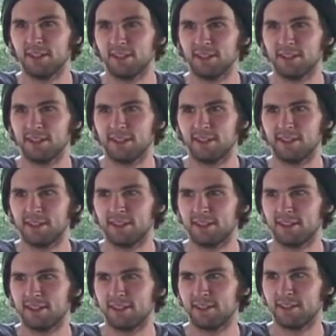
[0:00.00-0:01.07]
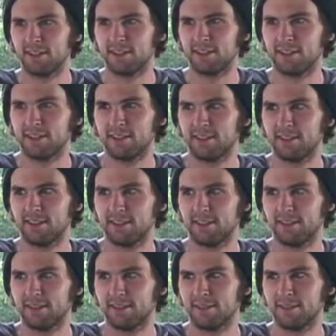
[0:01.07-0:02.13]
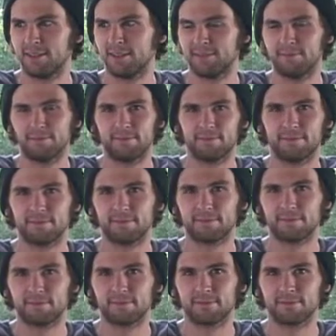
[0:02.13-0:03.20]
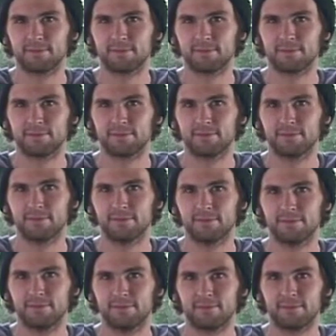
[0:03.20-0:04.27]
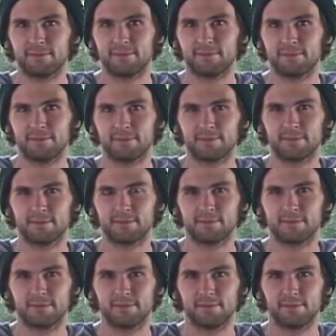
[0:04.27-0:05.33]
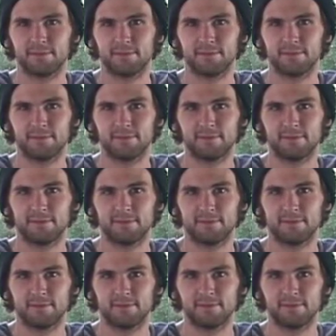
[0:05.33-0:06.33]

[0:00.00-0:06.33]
Nobody speaks.